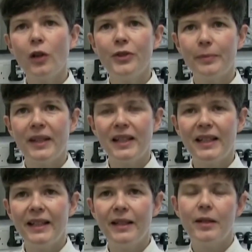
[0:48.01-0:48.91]

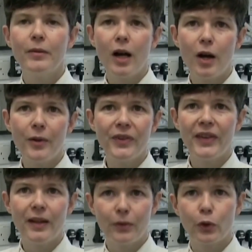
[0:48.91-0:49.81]
ultimately uh,
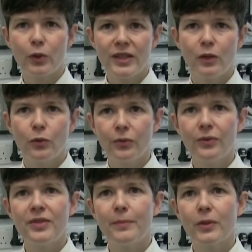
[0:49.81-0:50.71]
save thirty to
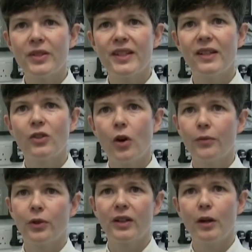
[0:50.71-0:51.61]
fifty percent
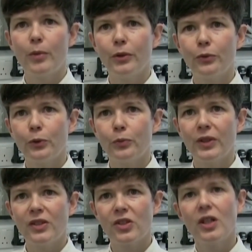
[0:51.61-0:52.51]
of the carbon
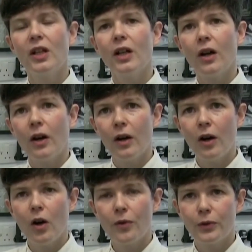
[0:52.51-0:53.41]
footprint
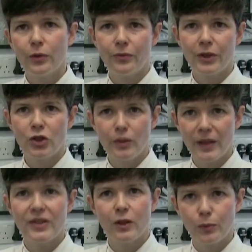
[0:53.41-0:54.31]
uh, of the virgin
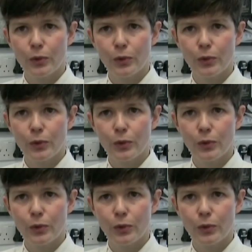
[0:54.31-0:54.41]
material